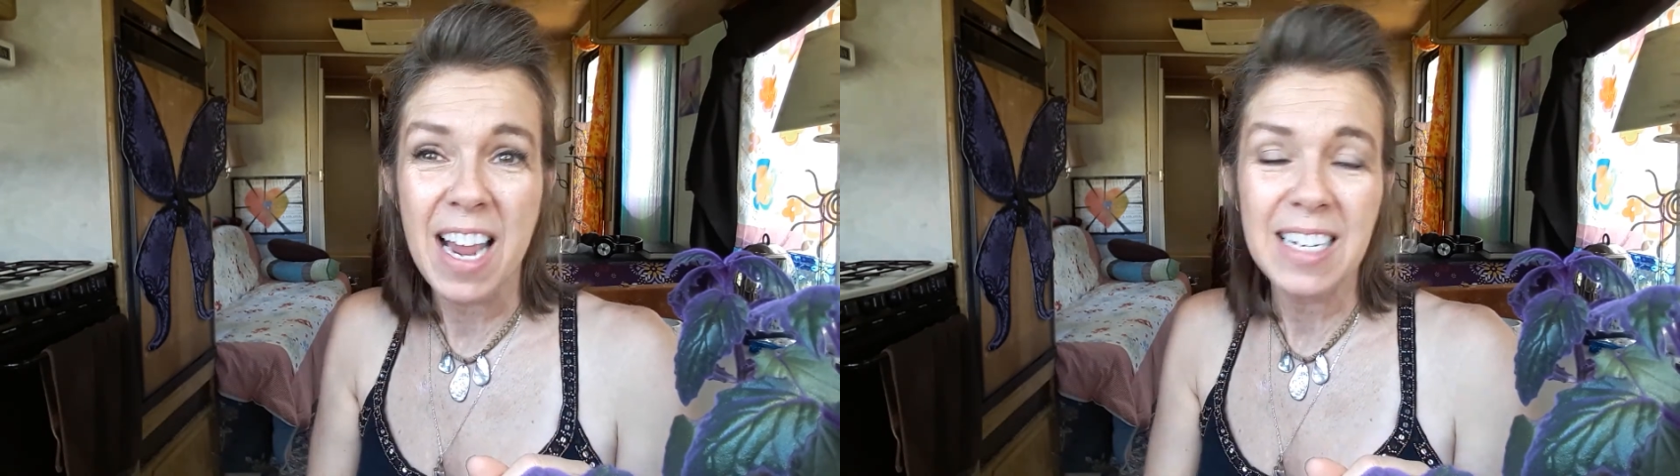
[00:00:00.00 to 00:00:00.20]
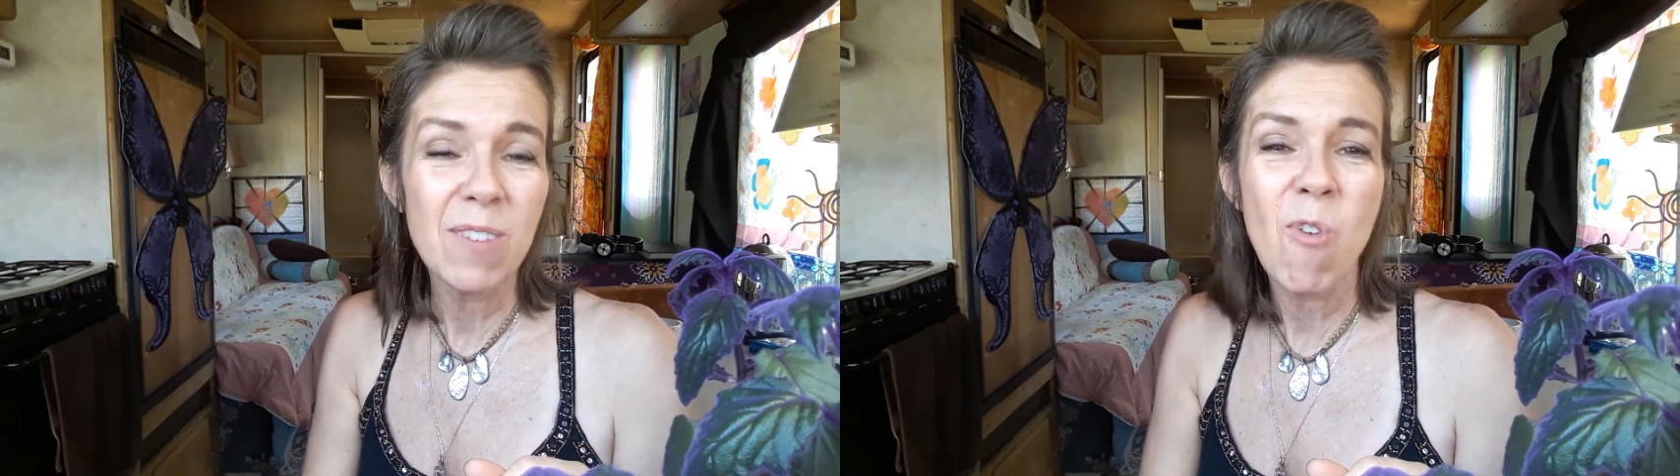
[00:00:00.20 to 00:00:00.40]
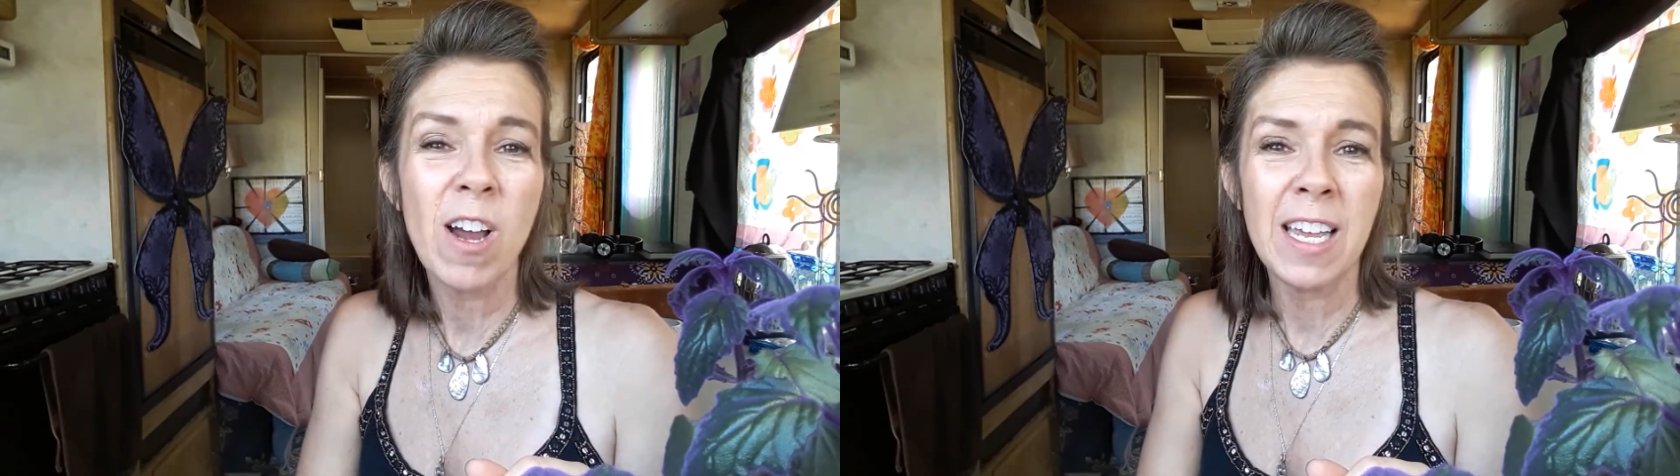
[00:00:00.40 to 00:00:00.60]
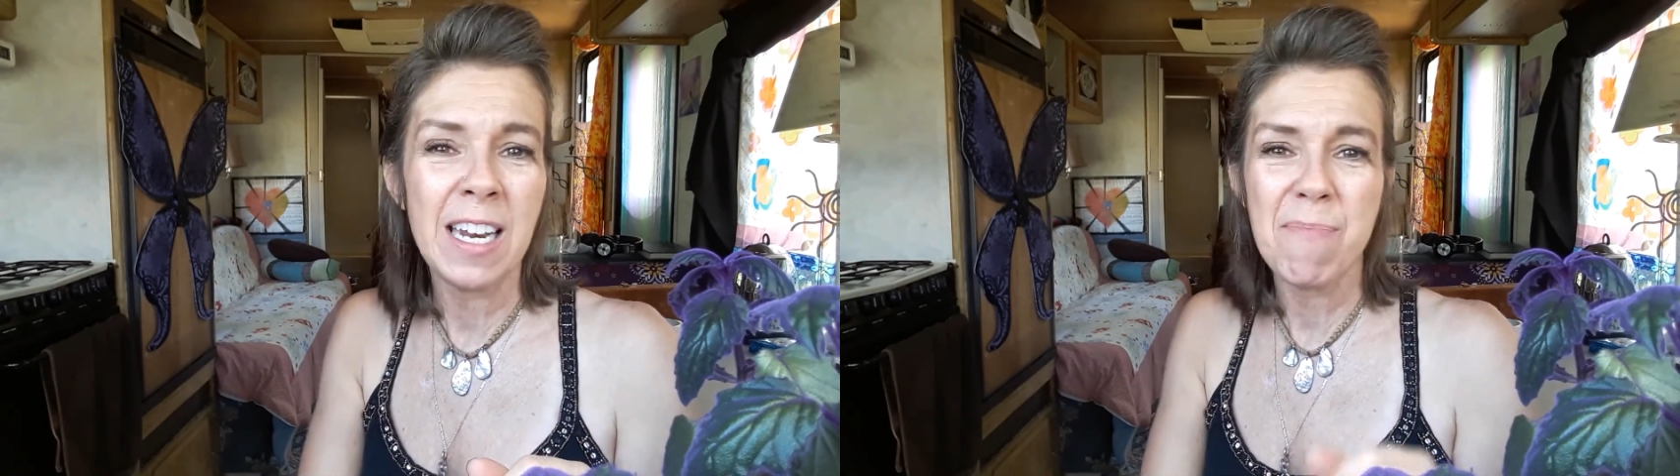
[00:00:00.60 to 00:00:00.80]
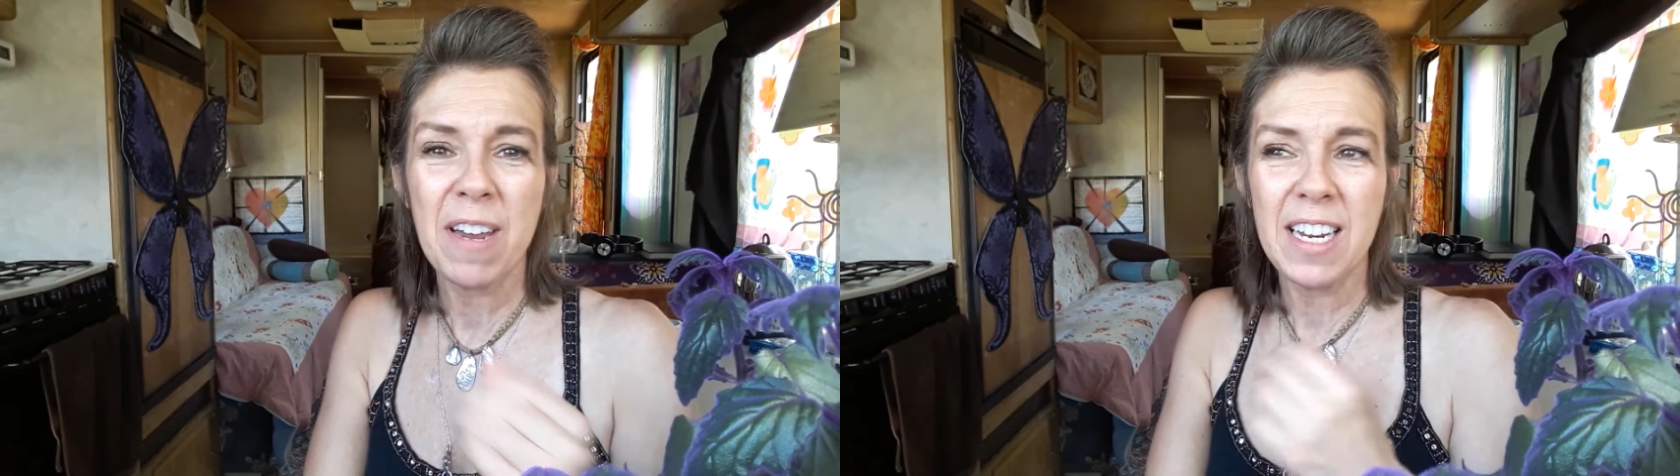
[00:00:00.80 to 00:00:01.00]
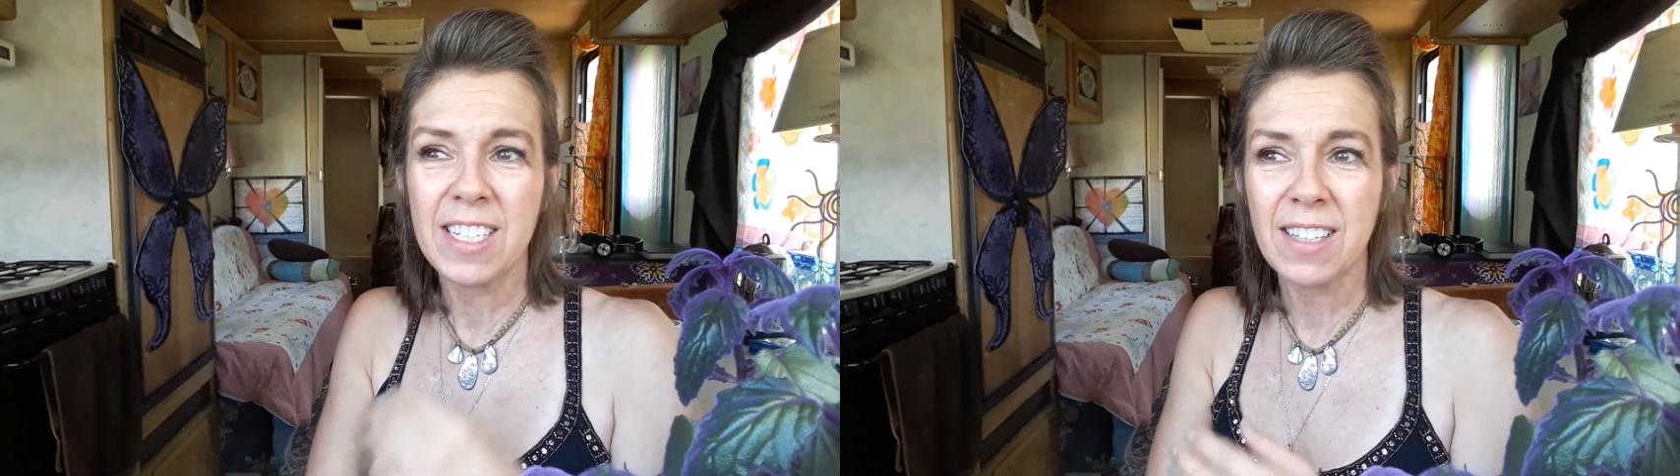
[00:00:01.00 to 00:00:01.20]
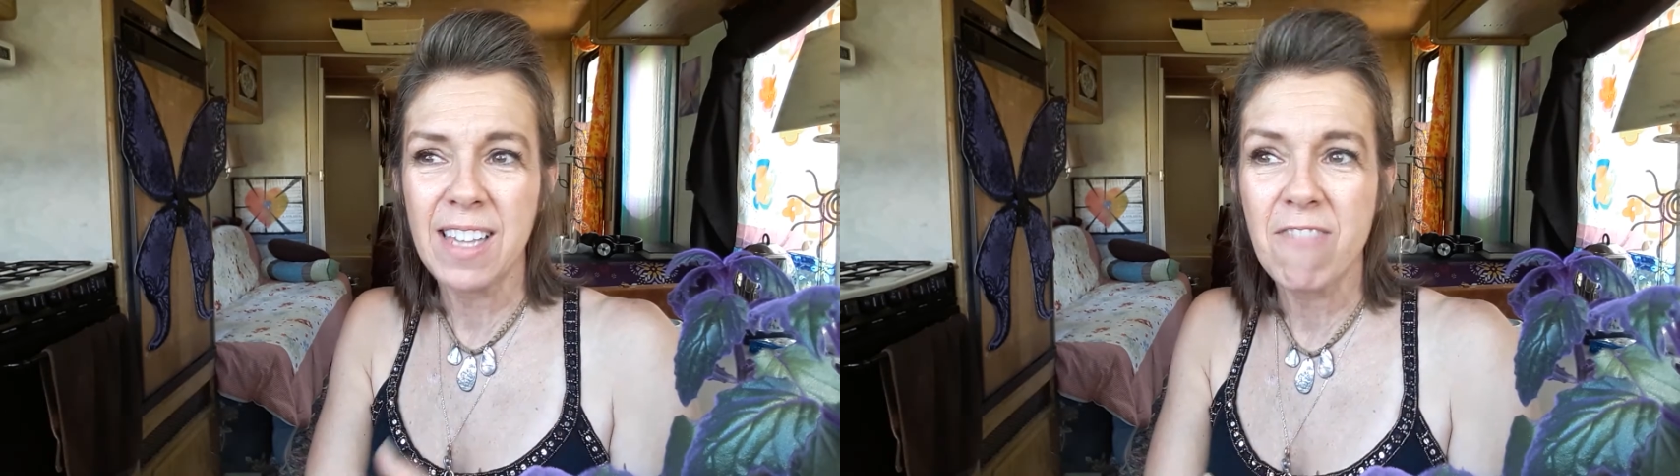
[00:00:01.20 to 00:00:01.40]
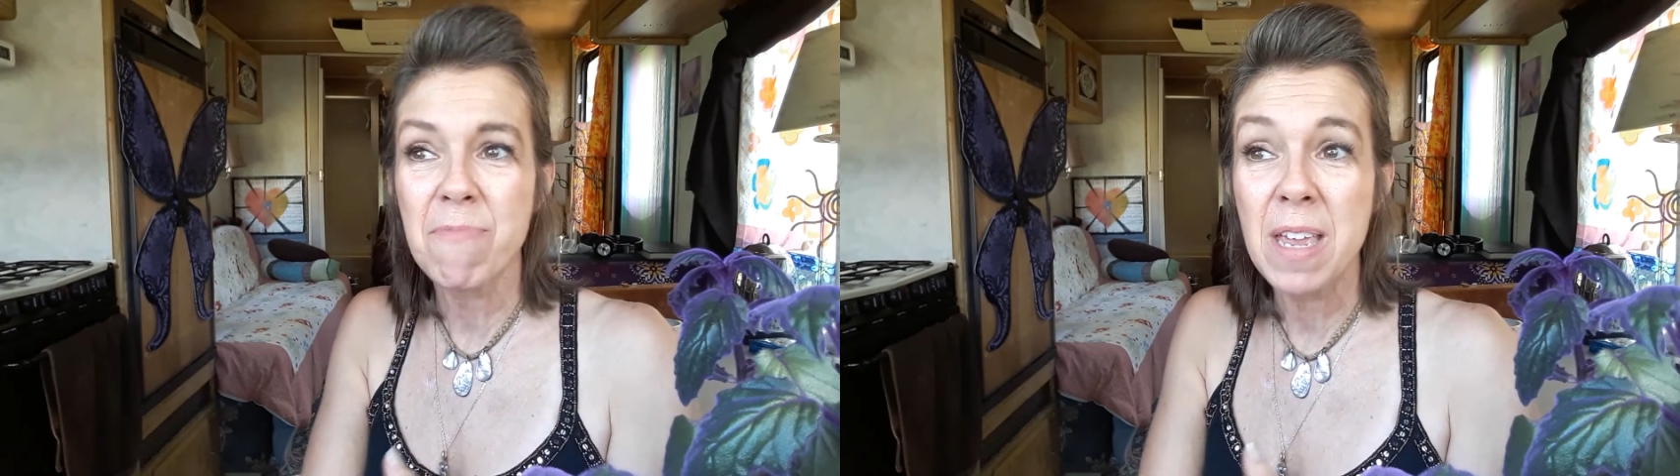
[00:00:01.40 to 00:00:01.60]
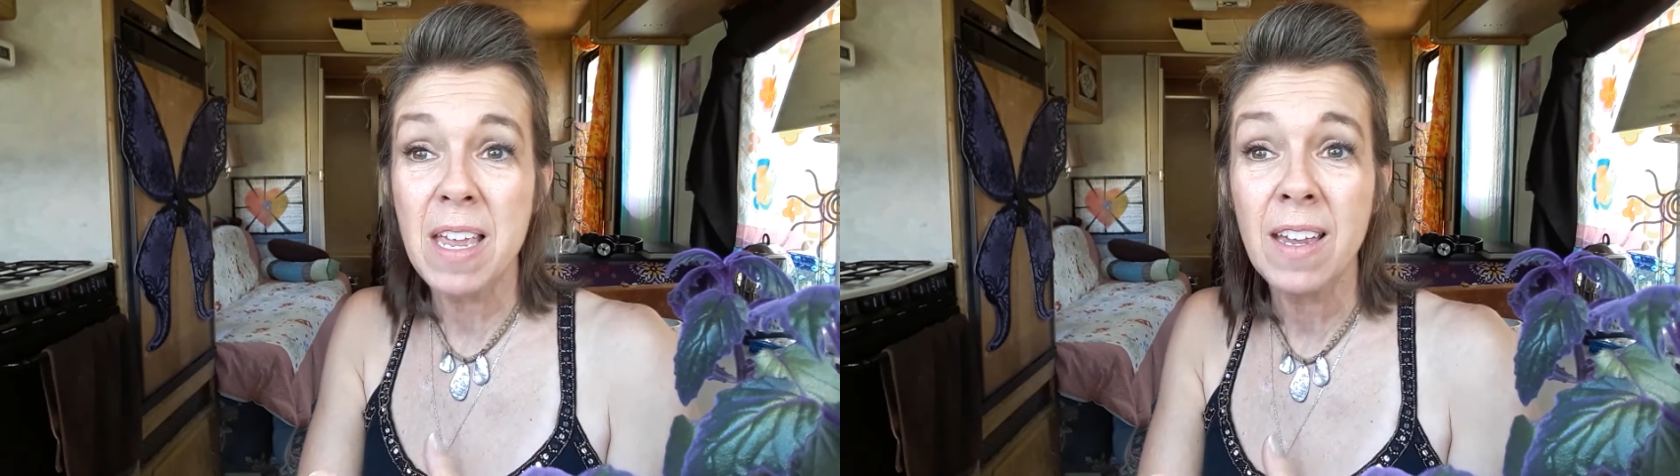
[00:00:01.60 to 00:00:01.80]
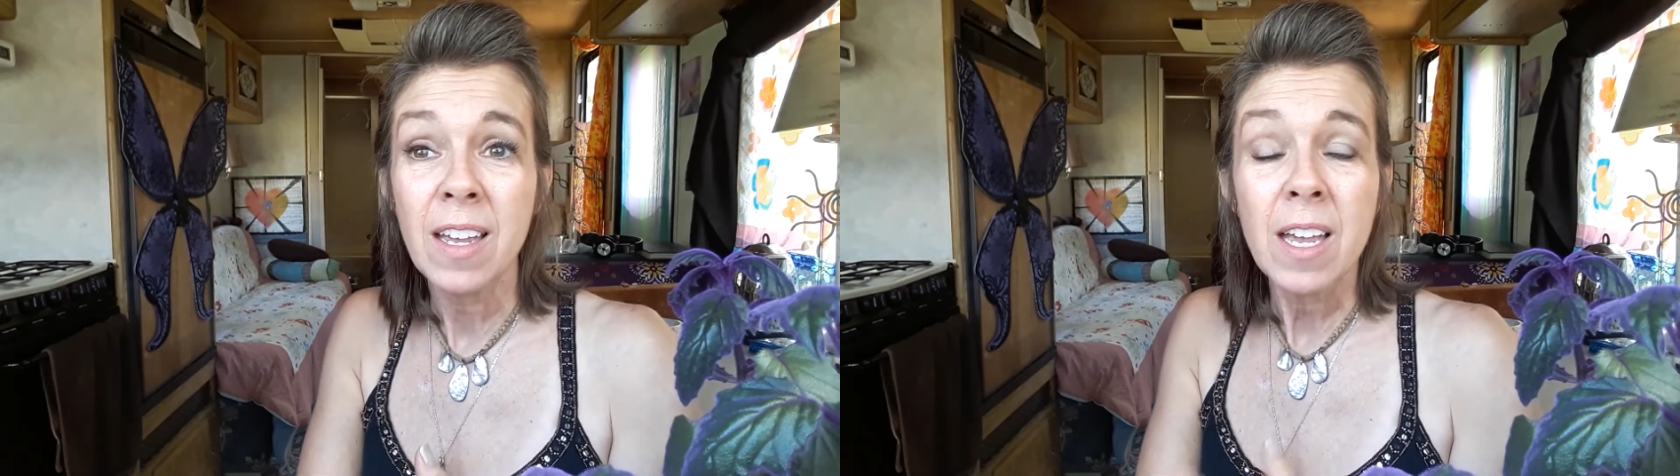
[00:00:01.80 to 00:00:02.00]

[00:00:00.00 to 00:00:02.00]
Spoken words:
I didn't want anybody to leave me